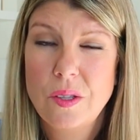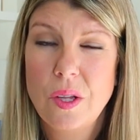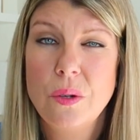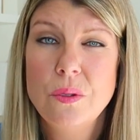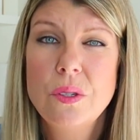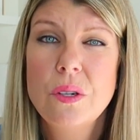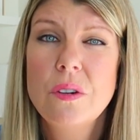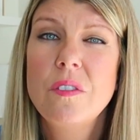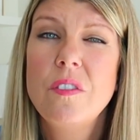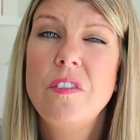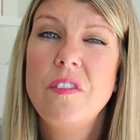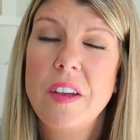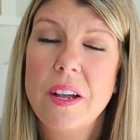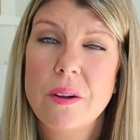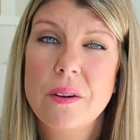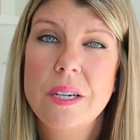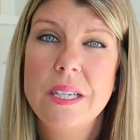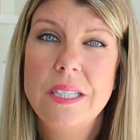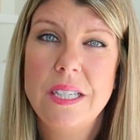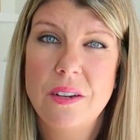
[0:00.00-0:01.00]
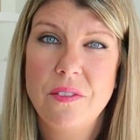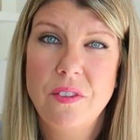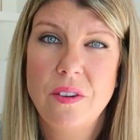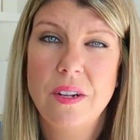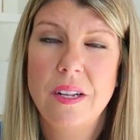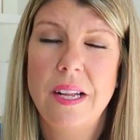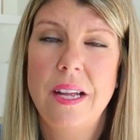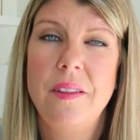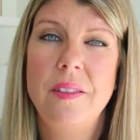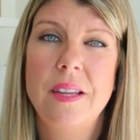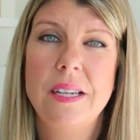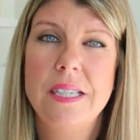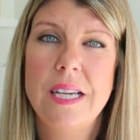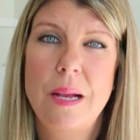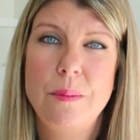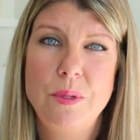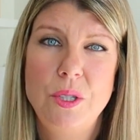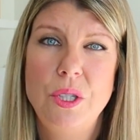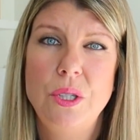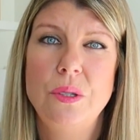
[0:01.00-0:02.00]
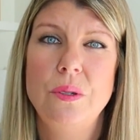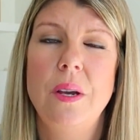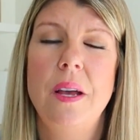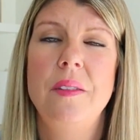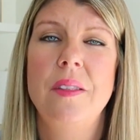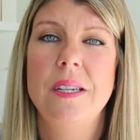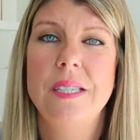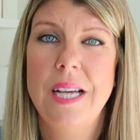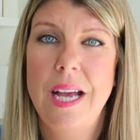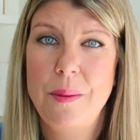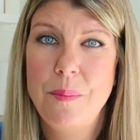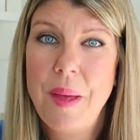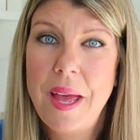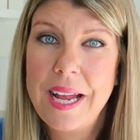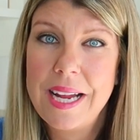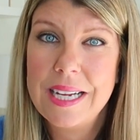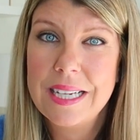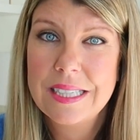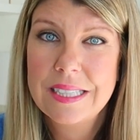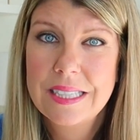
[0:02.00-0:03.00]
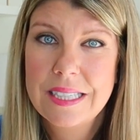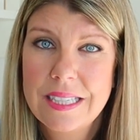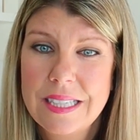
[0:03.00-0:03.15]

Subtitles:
Those are very different in the type 2 and the type 8.